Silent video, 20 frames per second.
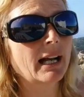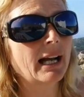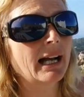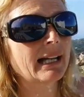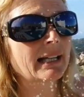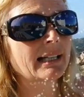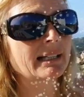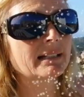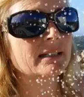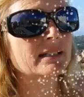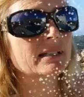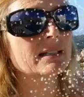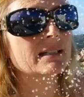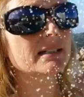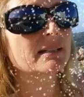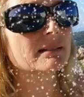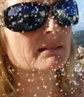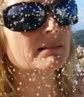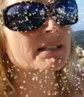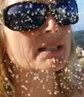and
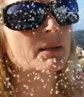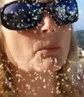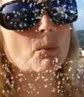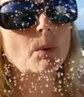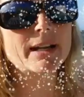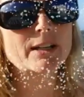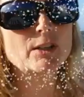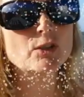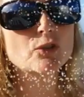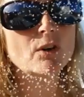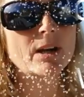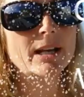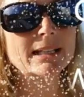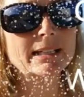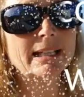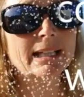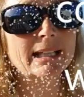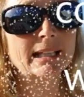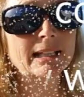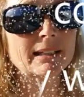some weight
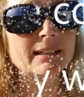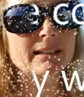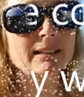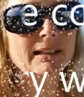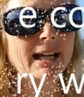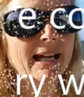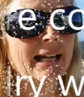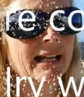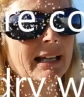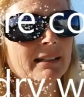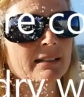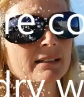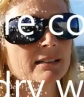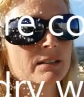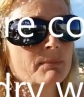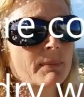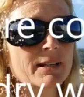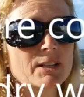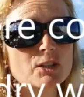training and my